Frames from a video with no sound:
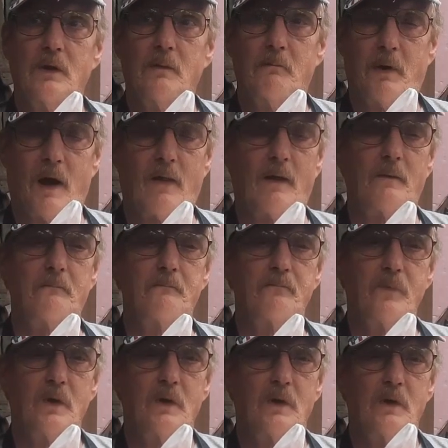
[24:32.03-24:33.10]
Bella.
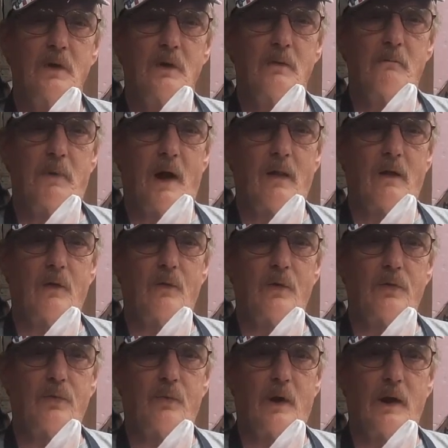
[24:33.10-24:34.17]
Bella
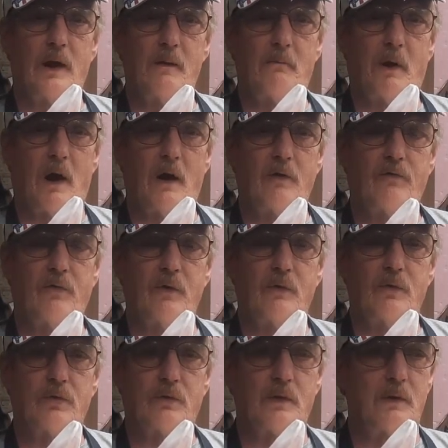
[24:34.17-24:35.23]
was one I bought. She
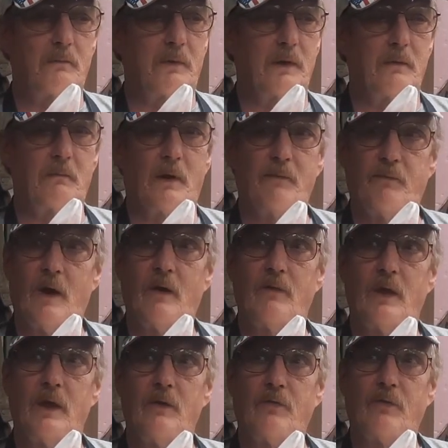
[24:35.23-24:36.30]
was going to be my
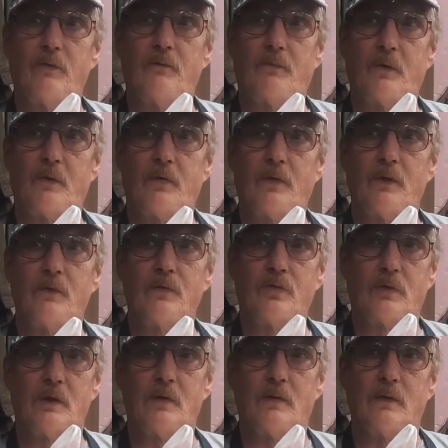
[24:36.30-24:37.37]
foundation for the New
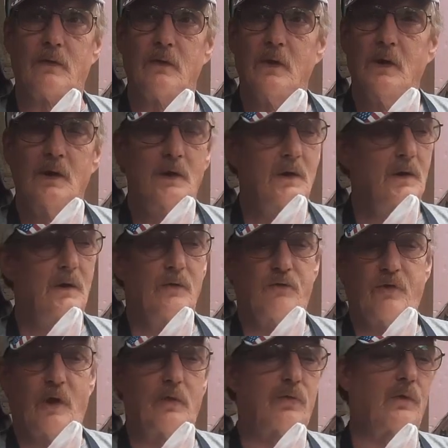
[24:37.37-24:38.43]
Zealand.
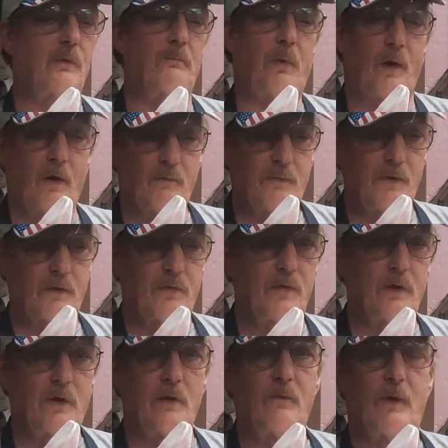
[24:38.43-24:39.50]
Just a perfect
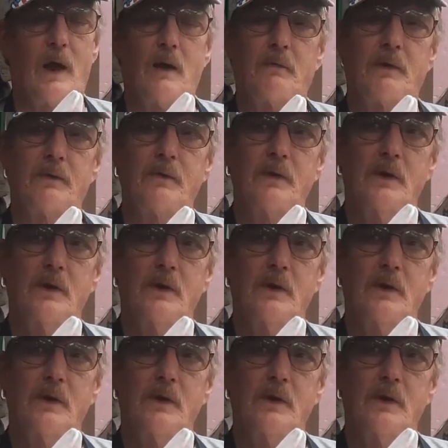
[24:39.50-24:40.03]
looking rabbit.